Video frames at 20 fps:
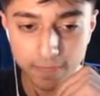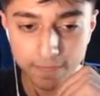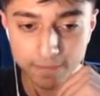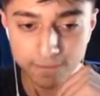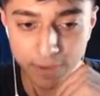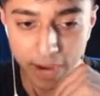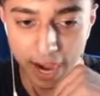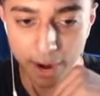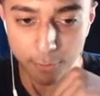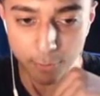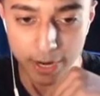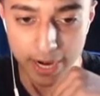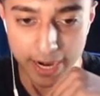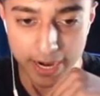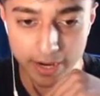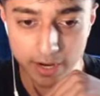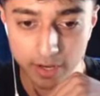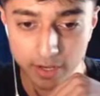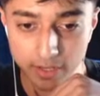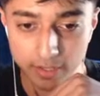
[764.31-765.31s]

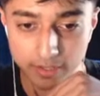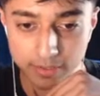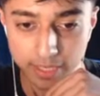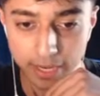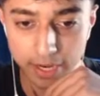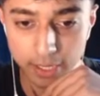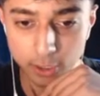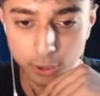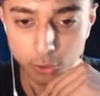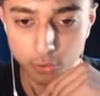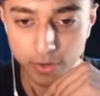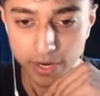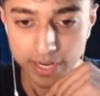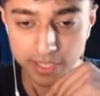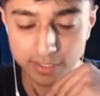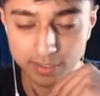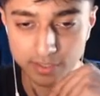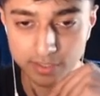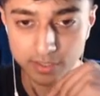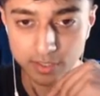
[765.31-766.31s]
Very
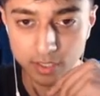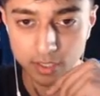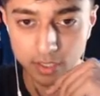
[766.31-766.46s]
dangerous!